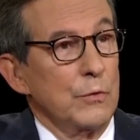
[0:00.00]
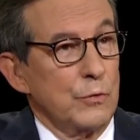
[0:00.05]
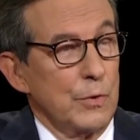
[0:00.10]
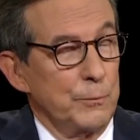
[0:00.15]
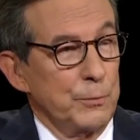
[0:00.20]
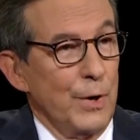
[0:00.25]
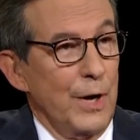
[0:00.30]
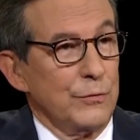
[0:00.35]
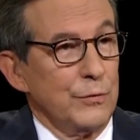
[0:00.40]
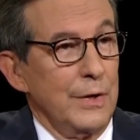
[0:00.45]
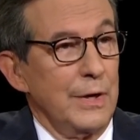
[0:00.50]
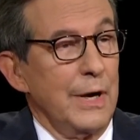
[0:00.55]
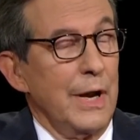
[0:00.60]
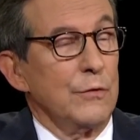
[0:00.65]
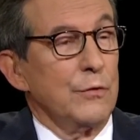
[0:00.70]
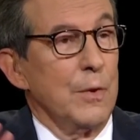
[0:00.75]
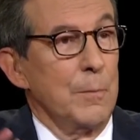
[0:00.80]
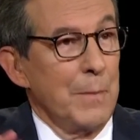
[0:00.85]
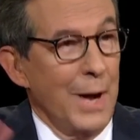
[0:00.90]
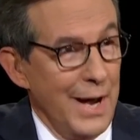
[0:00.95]
Mr. President, as
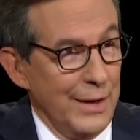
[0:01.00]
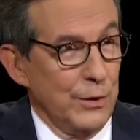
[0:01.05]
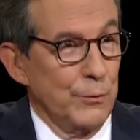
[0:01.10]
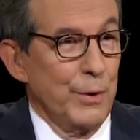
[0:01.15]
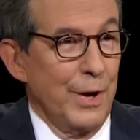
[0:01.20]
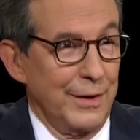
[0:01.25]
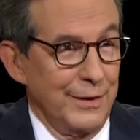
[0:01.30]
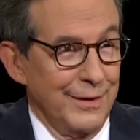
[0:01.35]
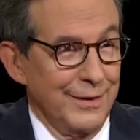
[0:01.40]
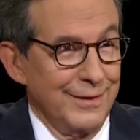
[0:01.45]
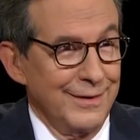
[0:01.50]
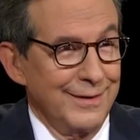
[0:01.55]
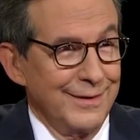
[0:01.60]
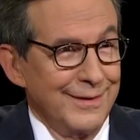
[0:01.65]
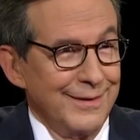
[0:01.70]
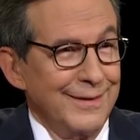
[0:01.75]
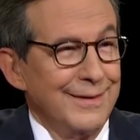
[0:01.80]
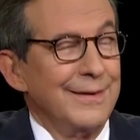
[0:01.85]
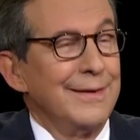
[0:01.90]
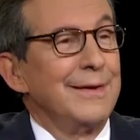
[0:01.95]
the moderator,
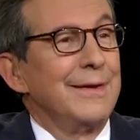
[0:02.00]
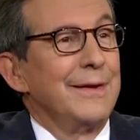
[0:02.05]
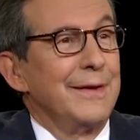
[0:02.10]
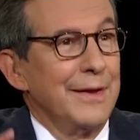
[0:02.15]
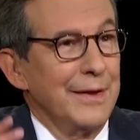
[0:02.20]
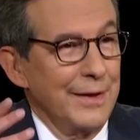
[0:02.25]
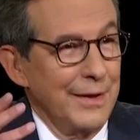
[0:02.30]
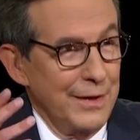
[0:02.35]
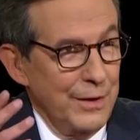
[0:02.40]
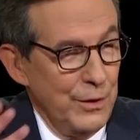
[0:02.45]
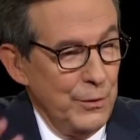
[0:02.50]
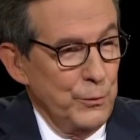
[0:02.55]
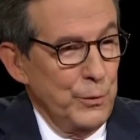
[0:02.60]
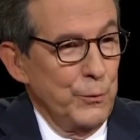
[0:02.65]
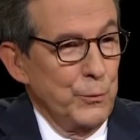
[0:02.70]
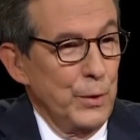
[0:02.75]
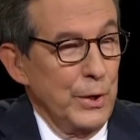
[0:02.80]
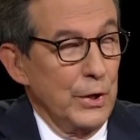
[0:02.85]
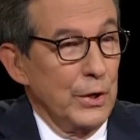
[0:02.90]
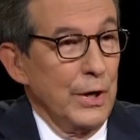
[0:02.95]

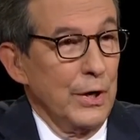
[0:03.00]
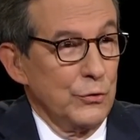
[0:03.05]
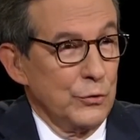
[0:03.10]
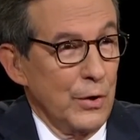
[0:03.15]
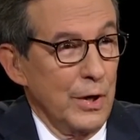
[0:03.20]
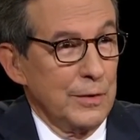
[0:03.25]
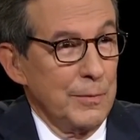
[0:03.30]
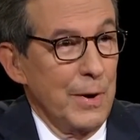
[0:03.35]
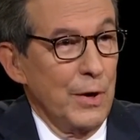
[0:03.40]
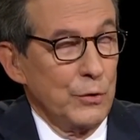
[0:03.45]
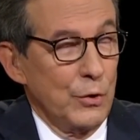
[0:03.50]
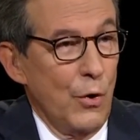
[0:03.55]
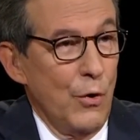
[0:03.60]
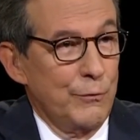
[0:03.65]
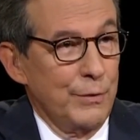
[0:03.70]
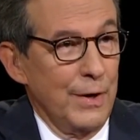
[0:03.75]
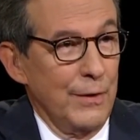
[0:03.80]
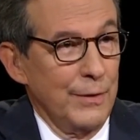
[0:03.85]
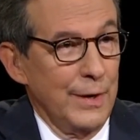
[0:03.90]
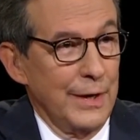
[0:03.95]
we are going to talk about
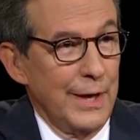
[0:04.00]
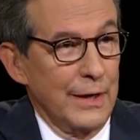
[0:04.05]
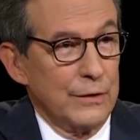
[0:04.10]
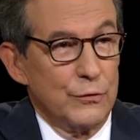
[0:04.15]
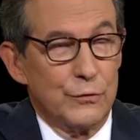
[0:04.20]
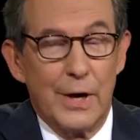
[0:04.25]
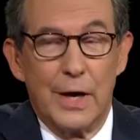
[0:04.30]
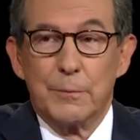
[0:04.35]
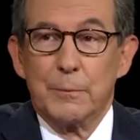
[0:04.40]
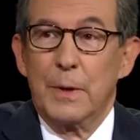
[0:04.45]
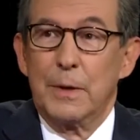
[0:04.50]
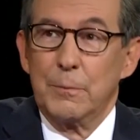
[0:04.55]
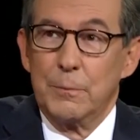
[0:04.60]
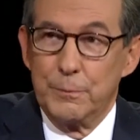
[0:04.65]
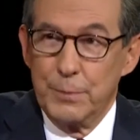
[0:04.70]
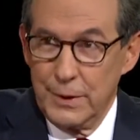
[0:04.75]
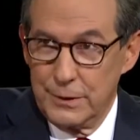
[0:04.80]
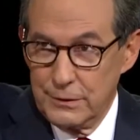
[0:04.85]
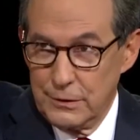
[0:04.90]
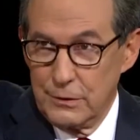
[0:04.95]
COVID in the next segment,
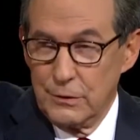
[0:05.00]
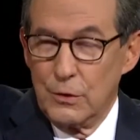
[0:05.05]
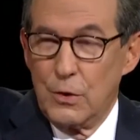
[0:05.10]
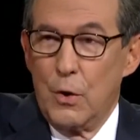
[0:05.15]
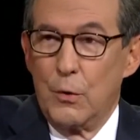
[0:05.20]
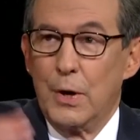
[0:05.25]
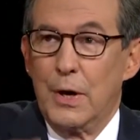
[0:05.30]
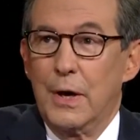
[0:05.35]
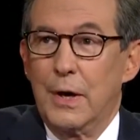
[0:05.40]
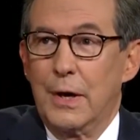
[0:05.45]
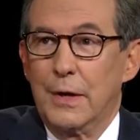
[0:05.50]
but go ahead.